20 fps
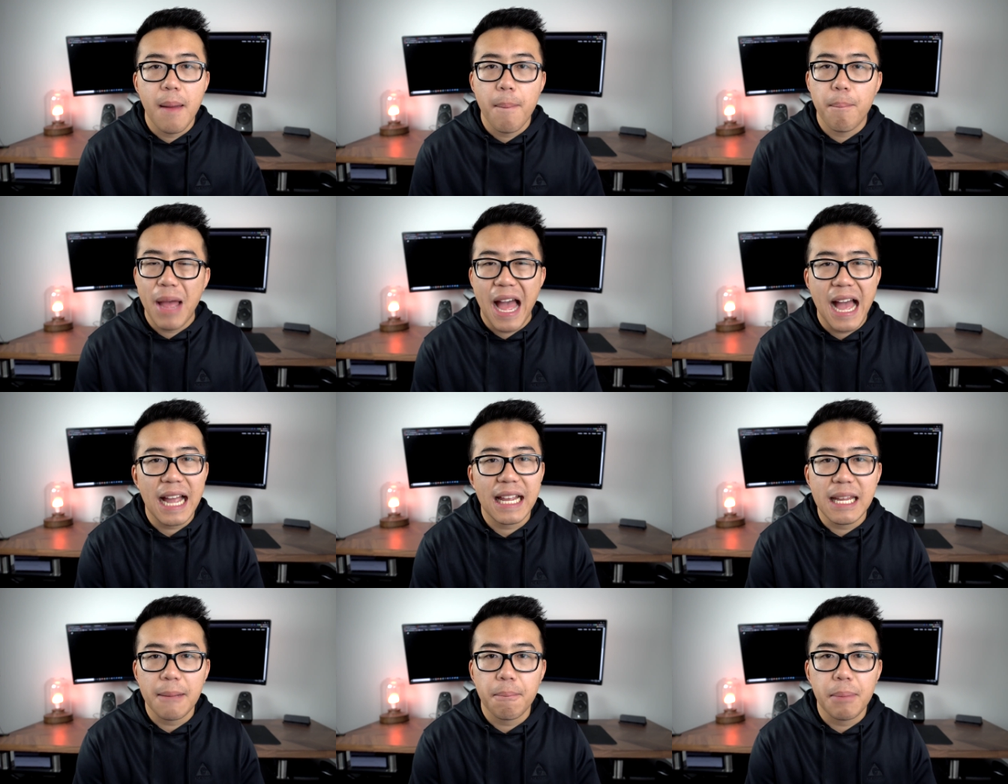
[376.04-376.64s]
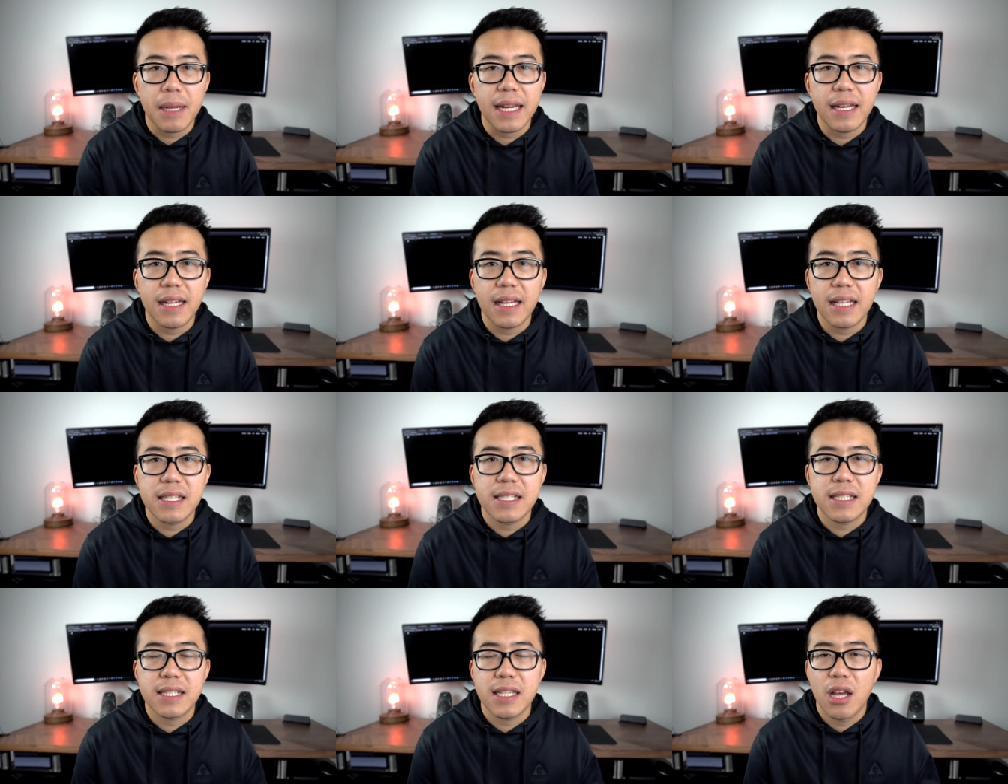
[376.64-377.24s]
packing
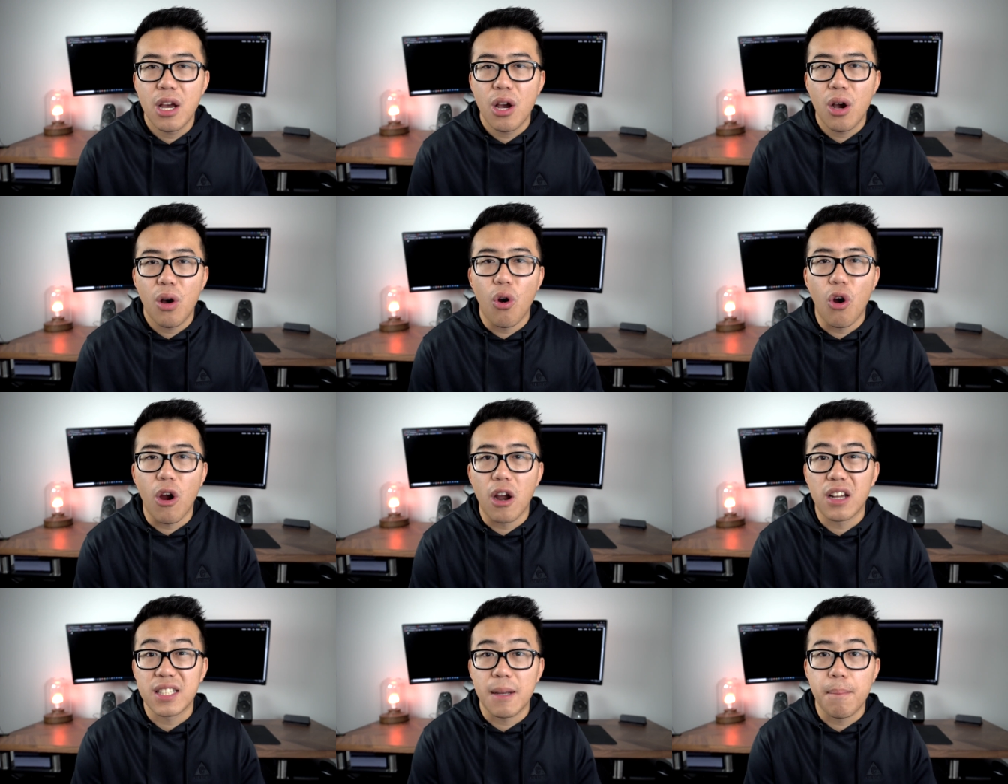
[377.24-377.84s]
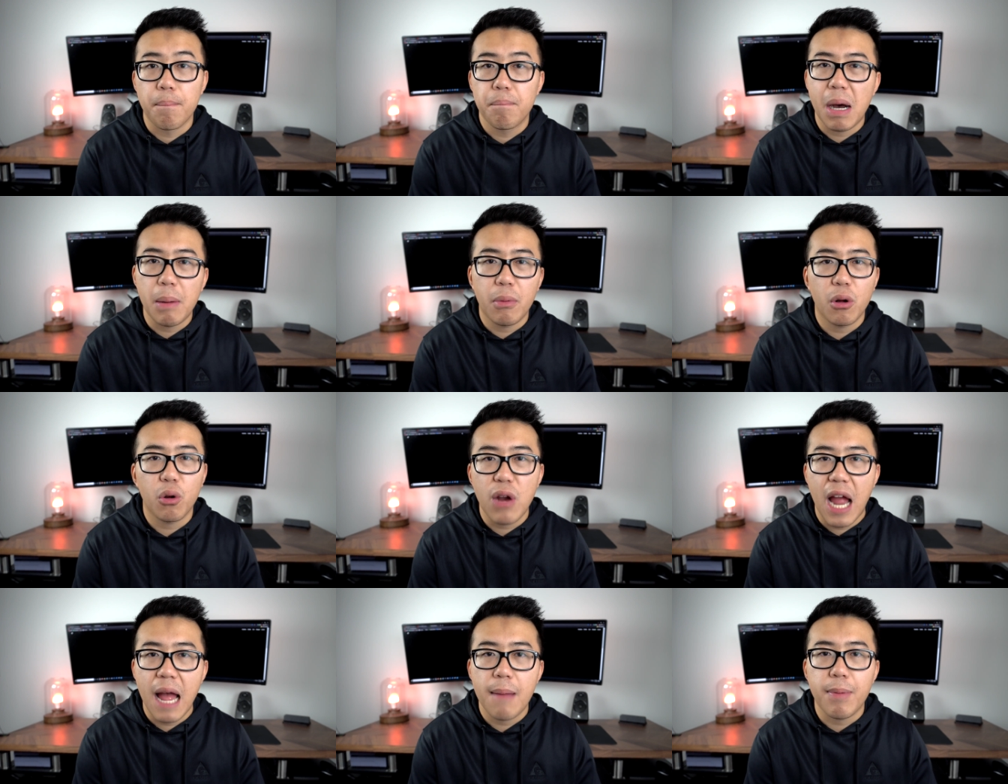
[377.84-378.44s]
peanuts or some
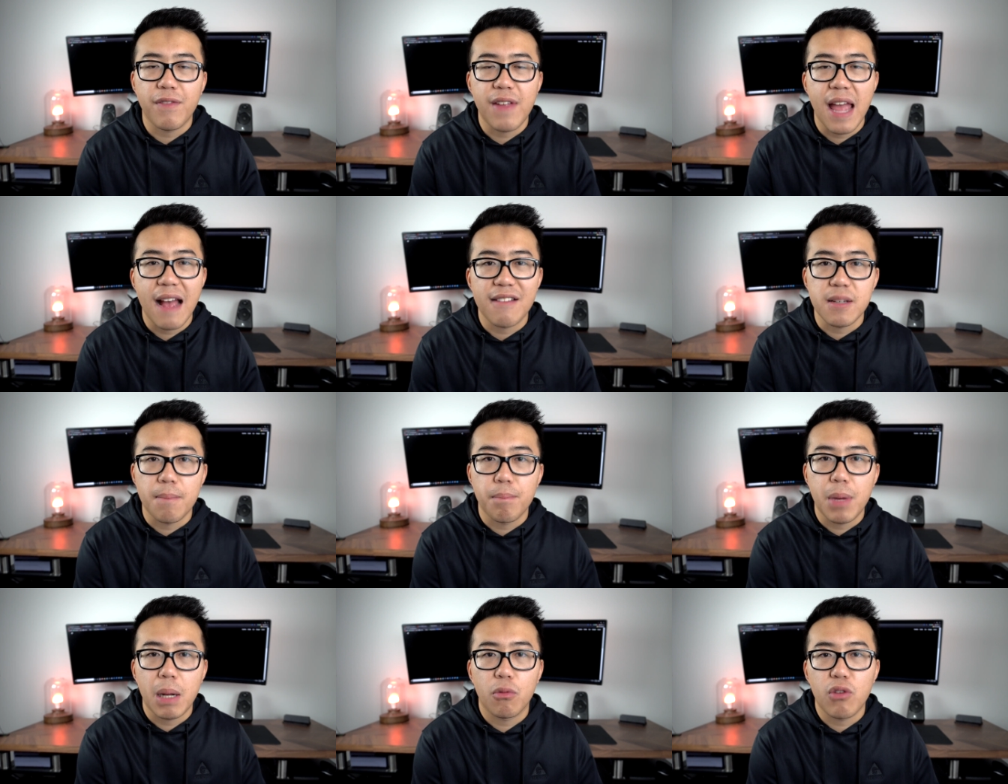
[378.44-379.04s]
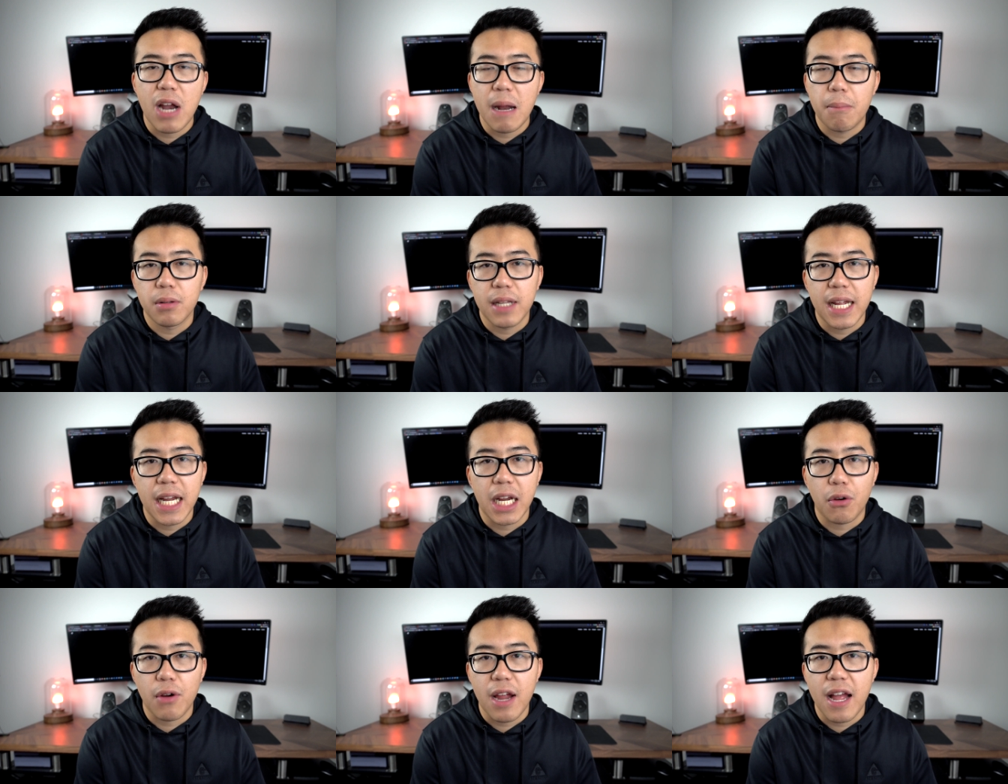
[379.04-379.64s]
bubble wrap if you have some bubble wrap
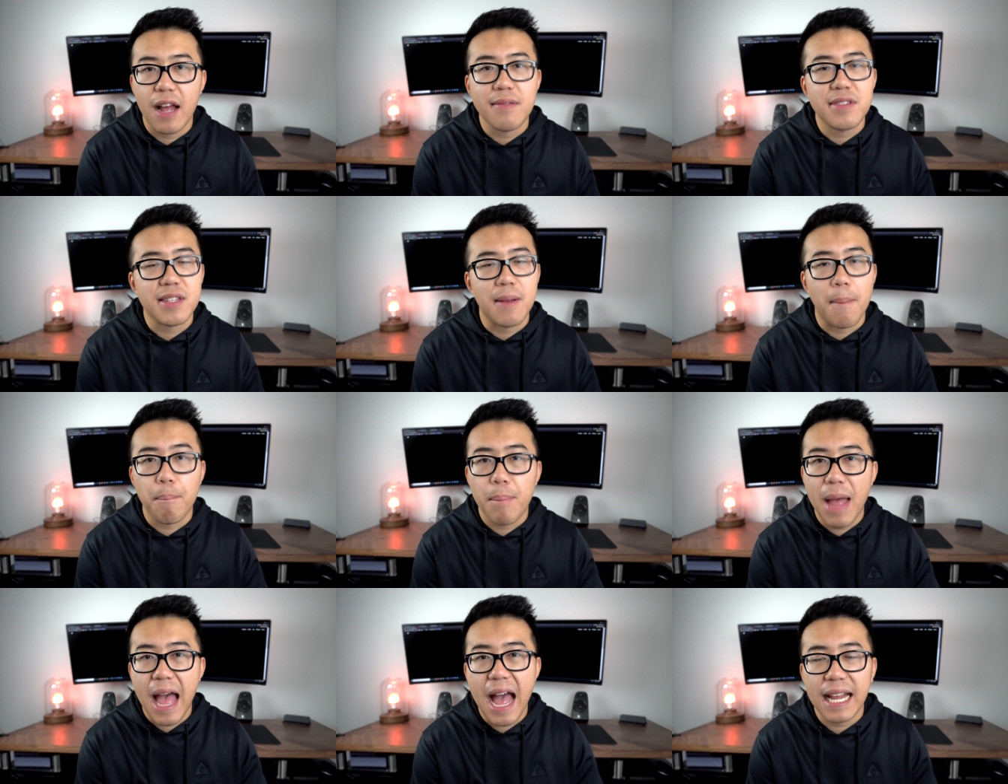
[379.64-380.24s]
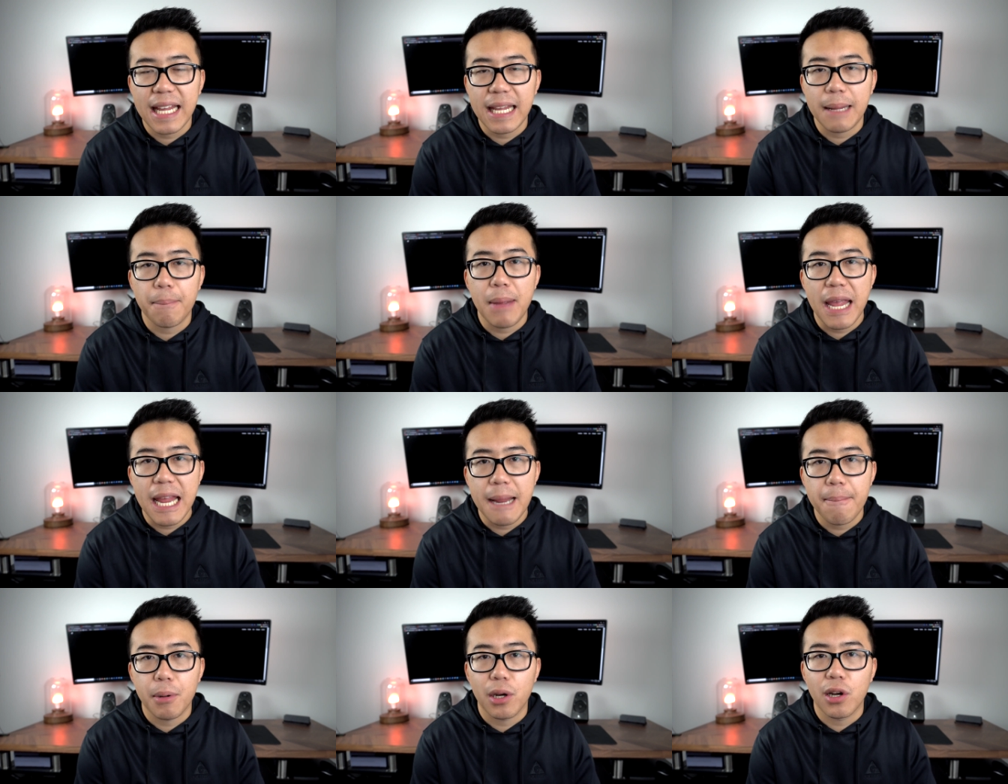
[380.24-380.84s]
laying around, some packing
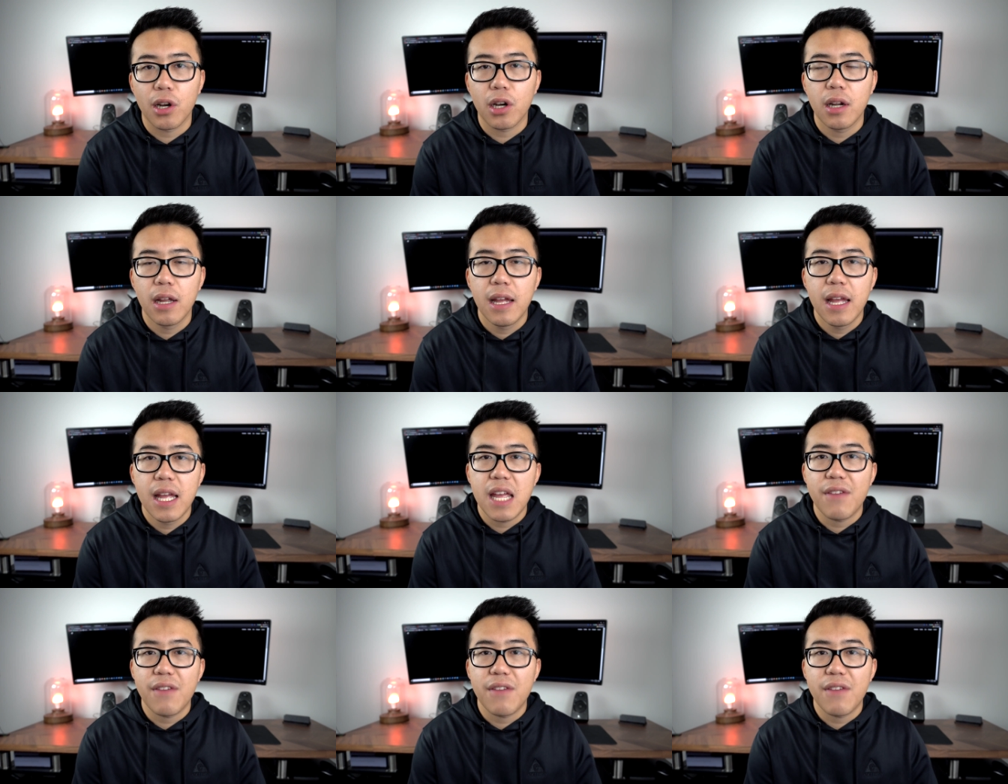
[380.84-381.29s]
paper.